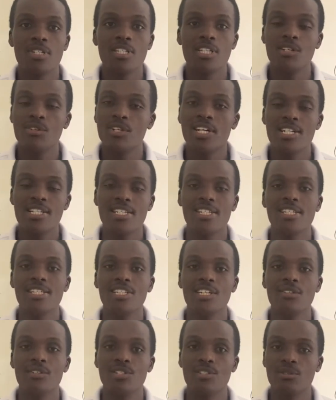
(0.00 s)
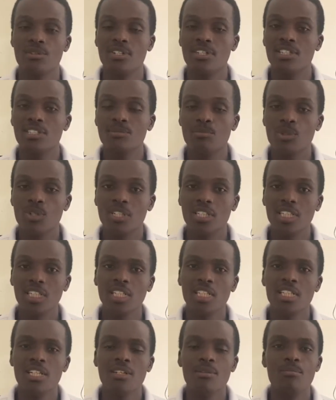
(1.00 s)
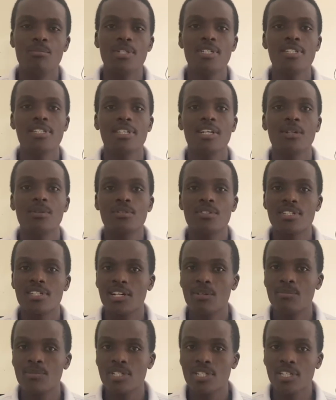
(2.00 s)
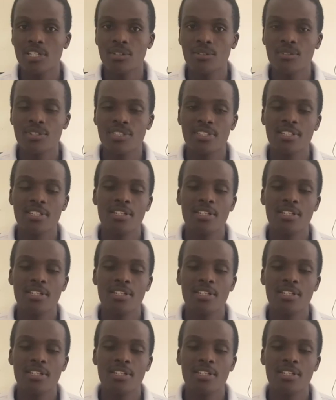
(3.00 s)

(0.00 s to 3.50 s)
serious injuries on its body, missing out some scales